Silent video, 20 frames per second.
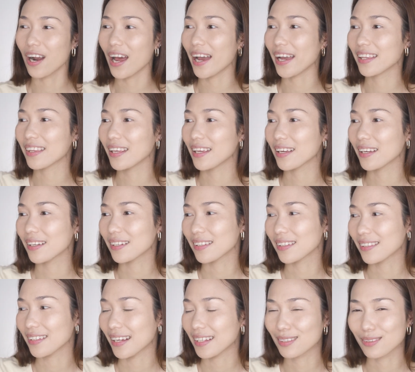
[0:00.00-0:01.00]
I think
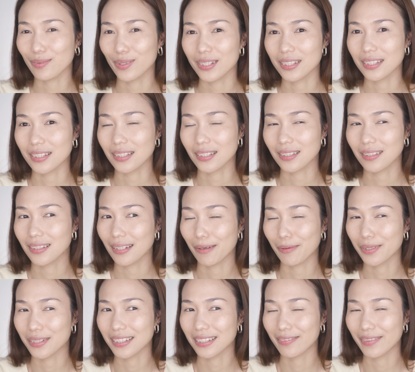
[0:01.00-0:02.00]
that was
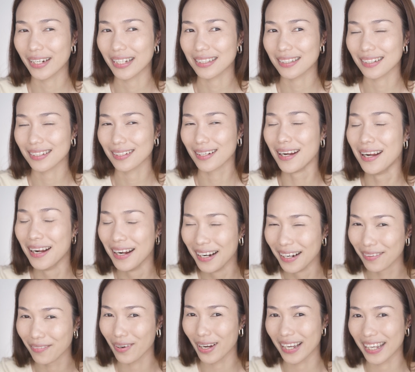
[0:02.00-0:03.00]
the reason
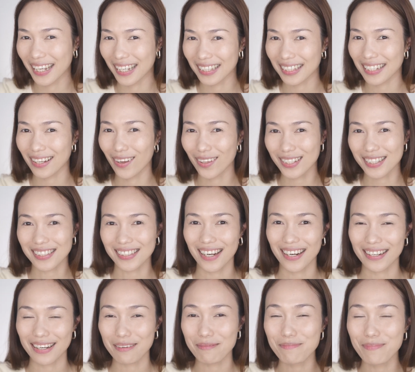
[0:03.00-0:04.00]
why it all
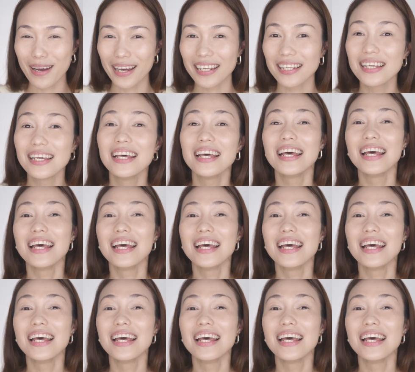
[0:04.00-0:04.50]
started. But